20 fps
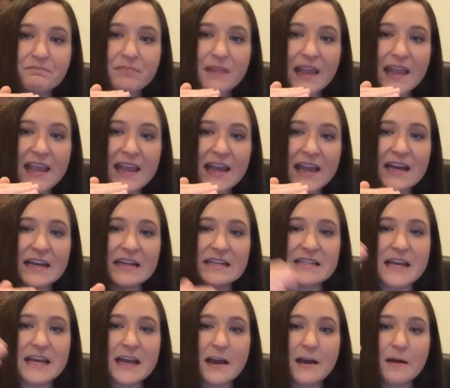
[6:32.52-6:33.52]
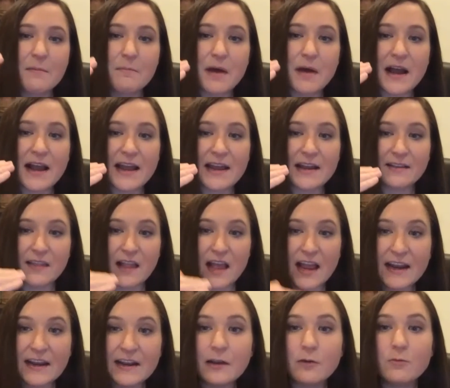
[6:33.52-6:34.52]
and my
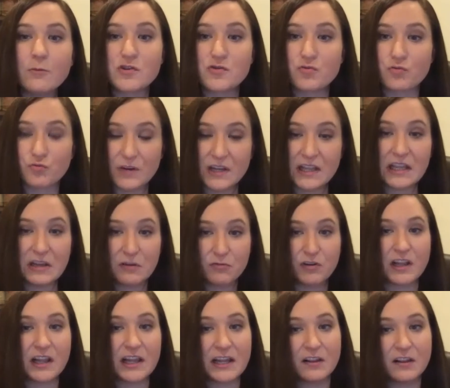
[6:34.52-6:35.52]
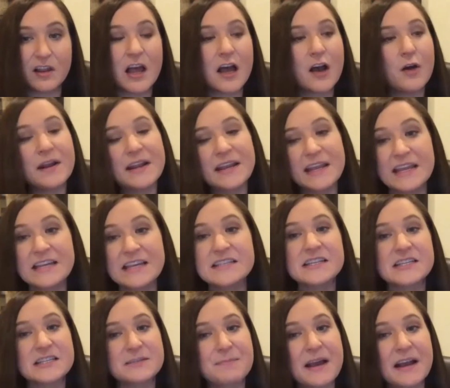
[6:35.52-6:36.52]
lining was really really low and he
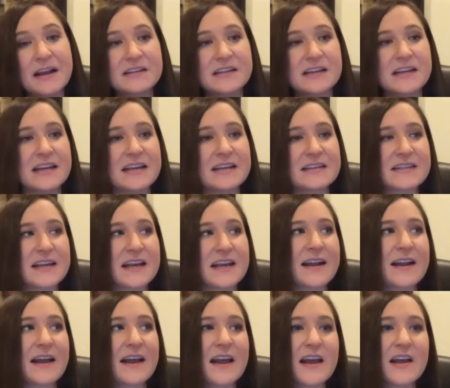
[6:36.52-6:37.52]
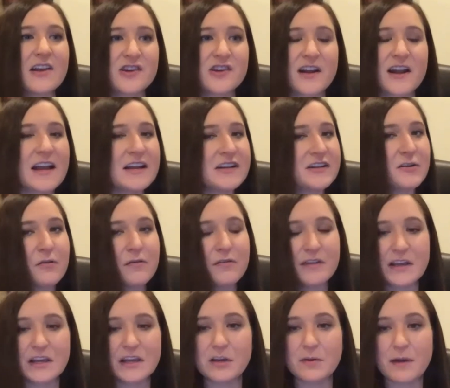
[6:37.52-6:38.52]
suspected he said jena i don't
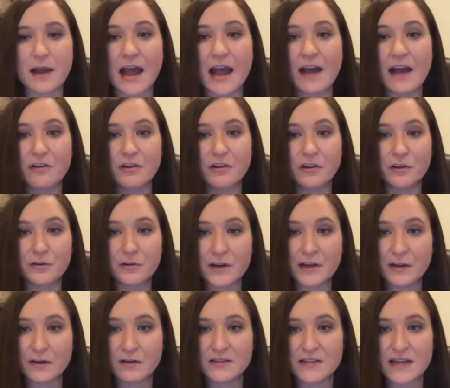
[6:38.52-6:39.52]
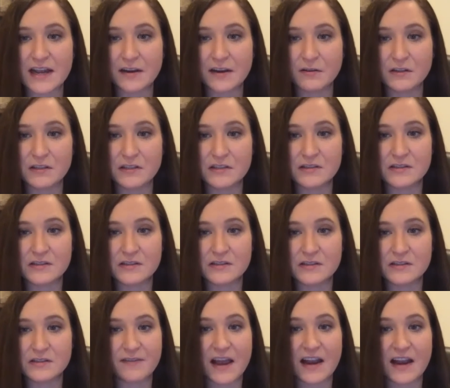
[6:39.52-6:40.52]
think you have a luteal cycle
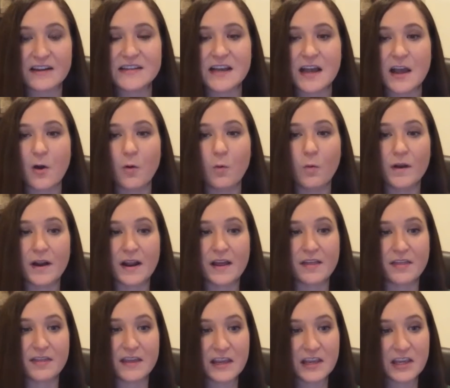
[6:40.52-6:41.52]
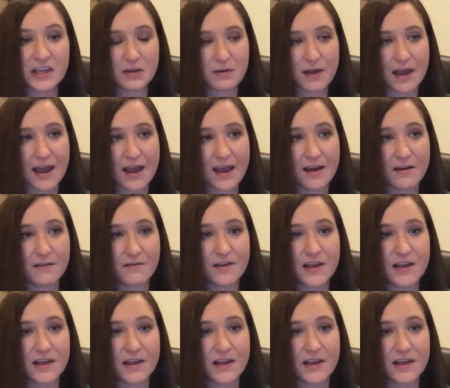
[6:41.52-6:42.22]
defect what i think you have